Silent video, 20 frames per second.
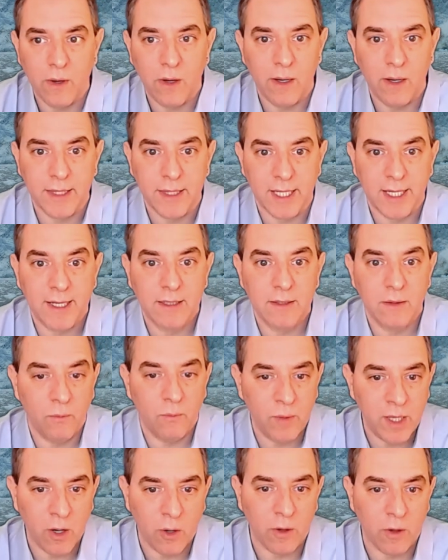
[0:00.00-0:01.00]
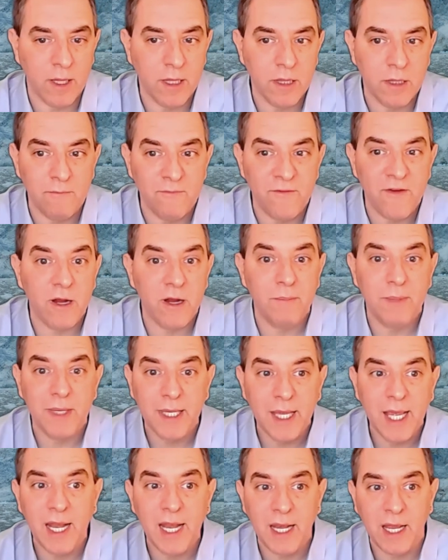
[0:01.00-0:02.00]
at the very
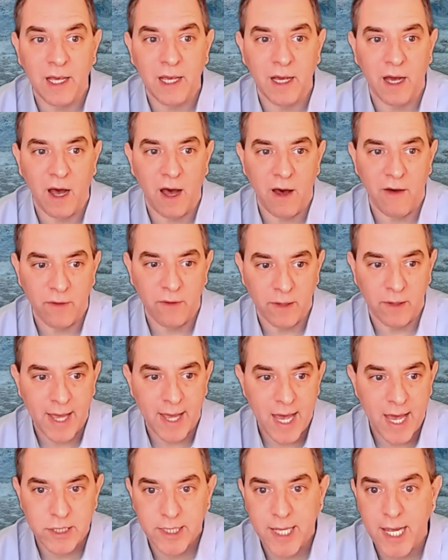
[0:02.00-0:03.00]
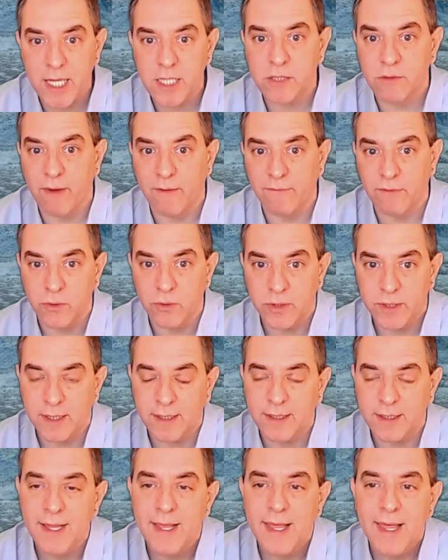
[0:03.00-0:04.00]
beginning of an education revolution.